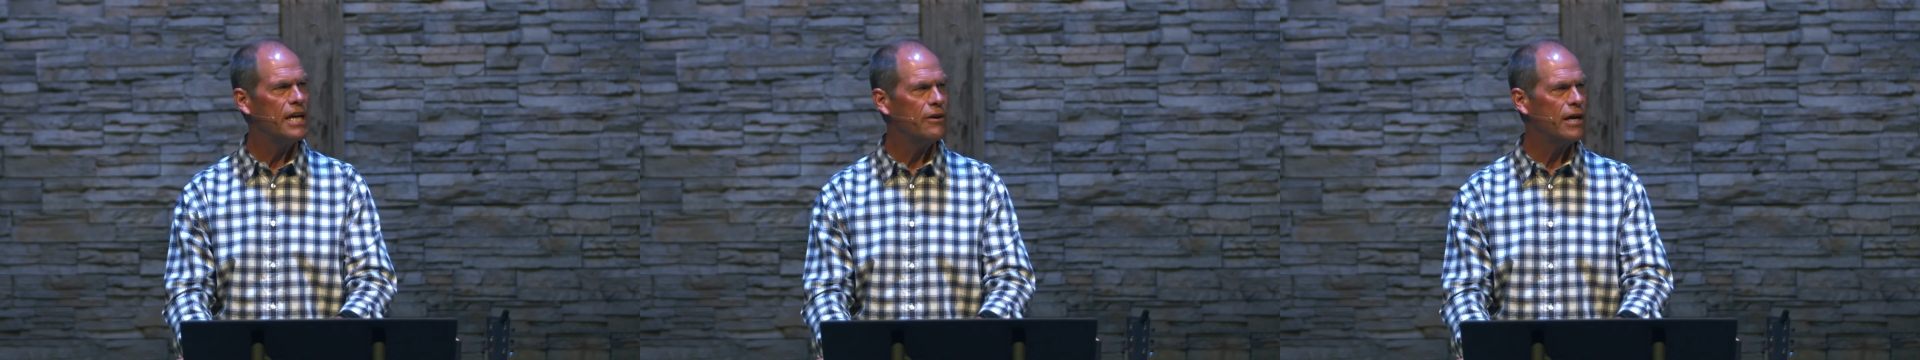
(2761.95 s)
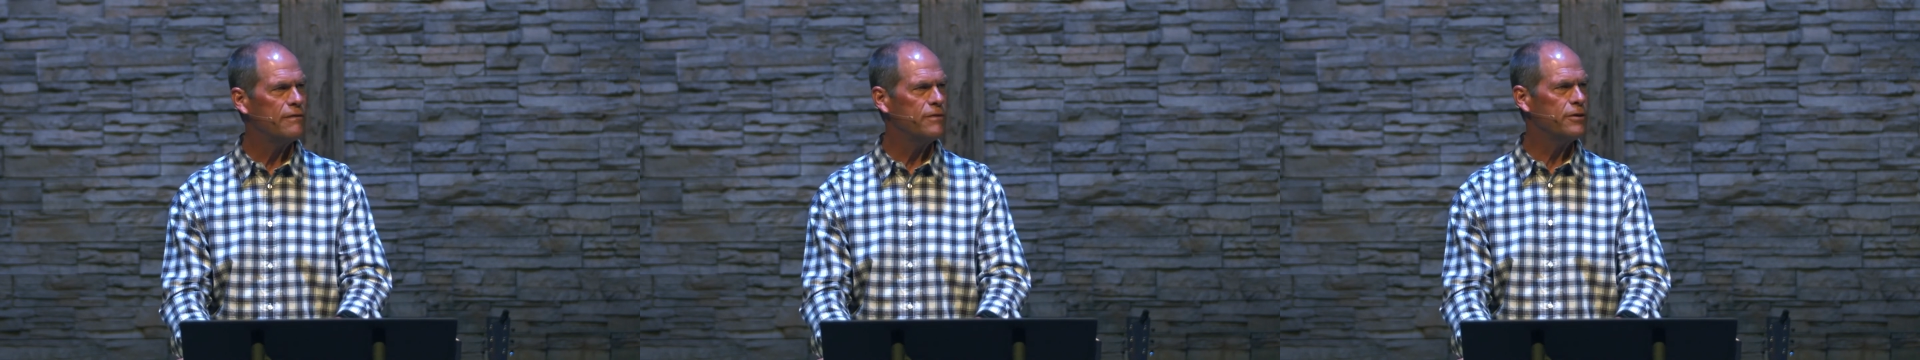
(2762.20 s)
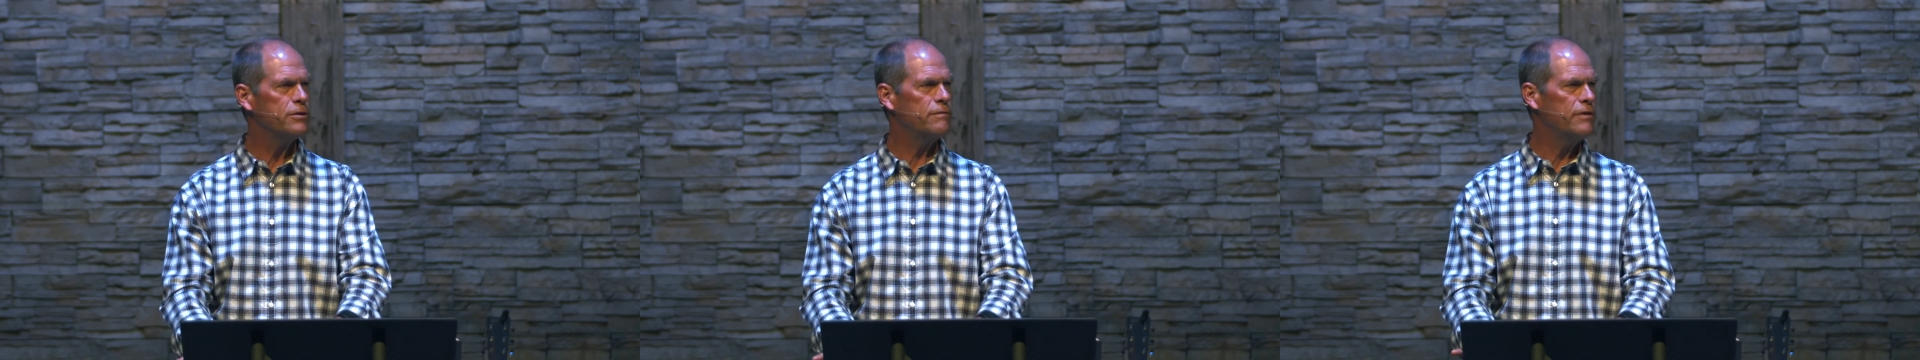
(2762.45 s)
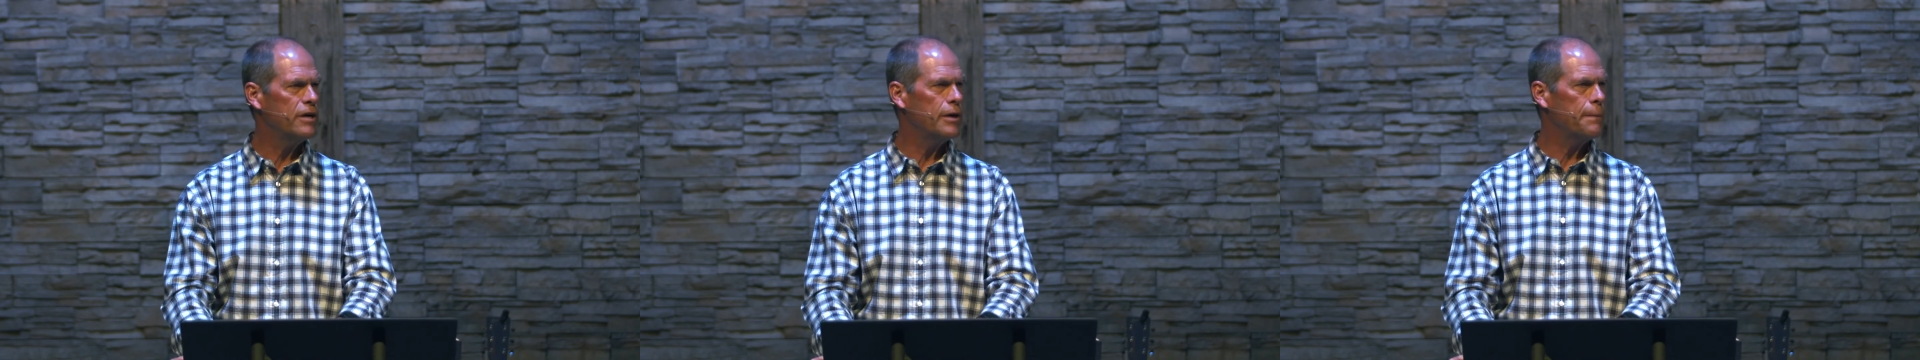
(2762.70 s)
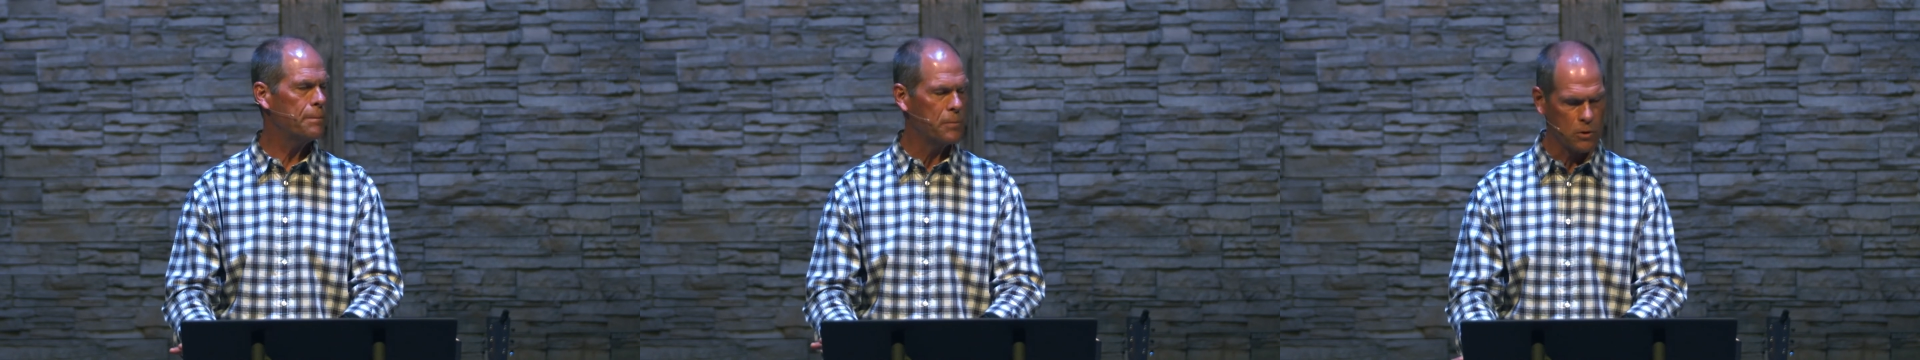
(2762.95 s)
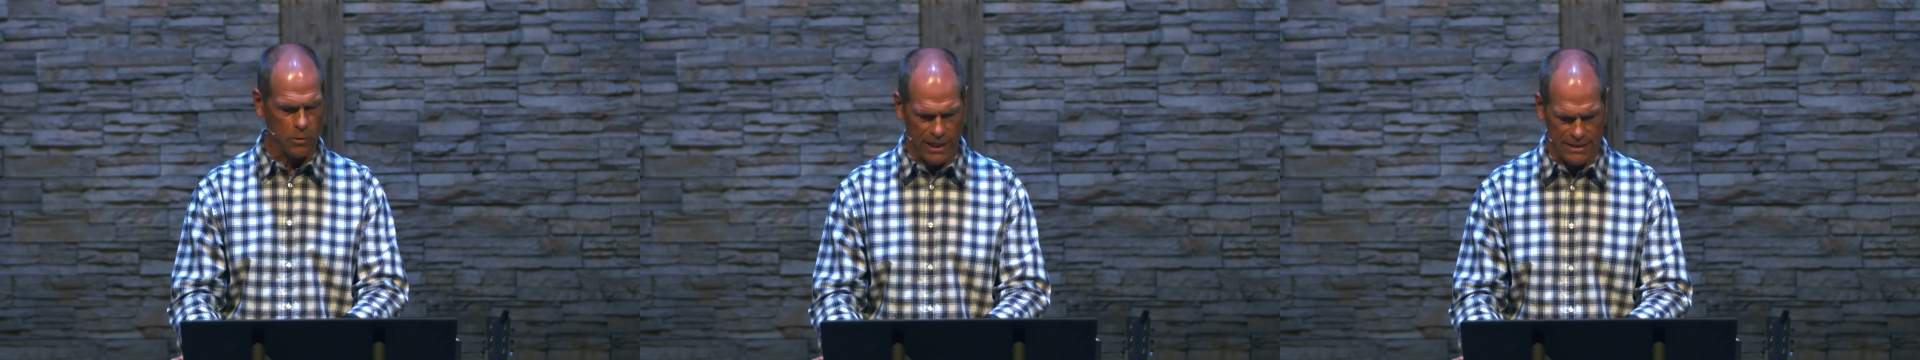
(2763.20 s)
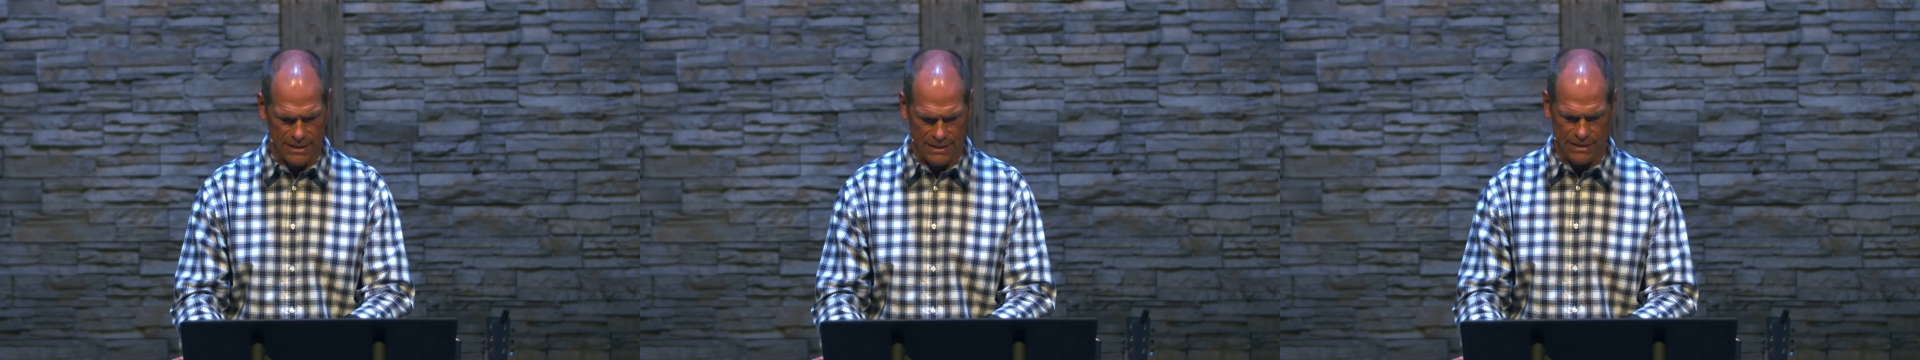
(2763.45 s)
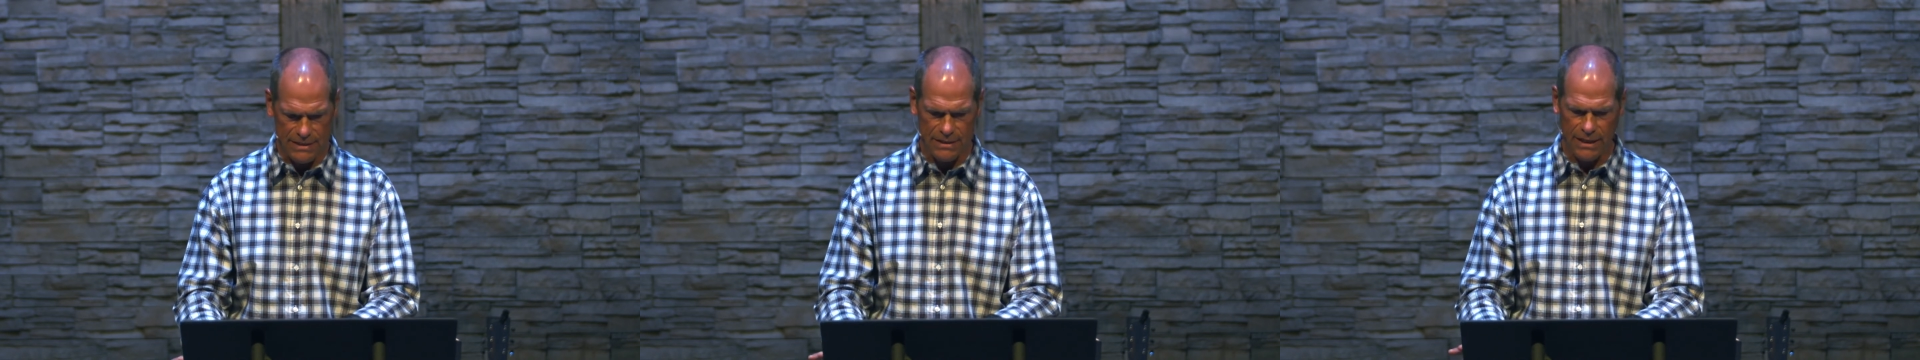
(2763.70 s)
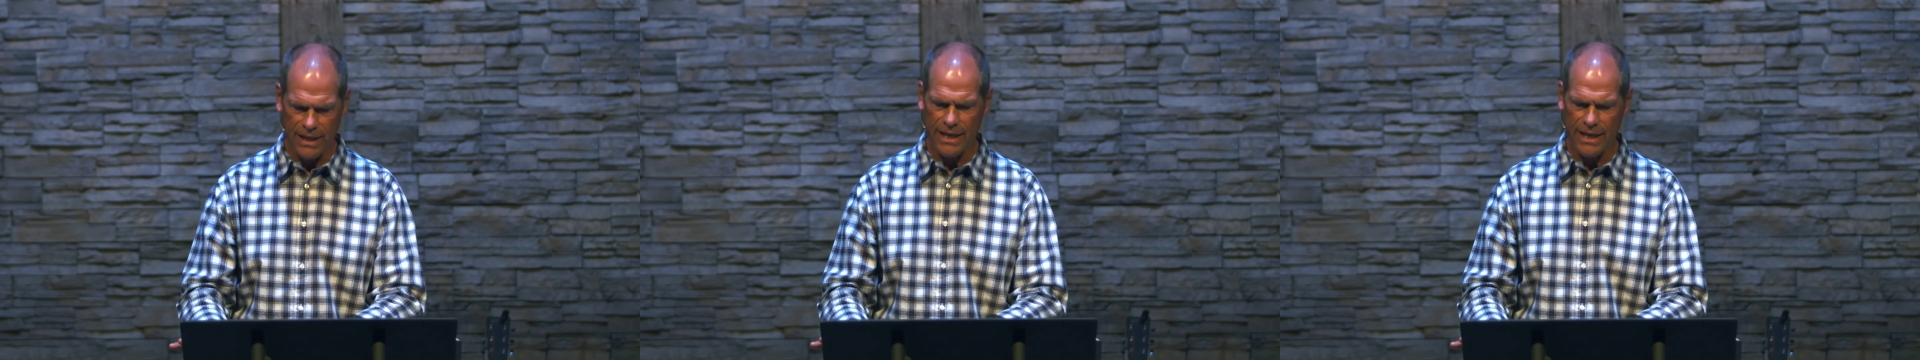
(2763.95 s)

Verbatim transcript: there I felt the very presence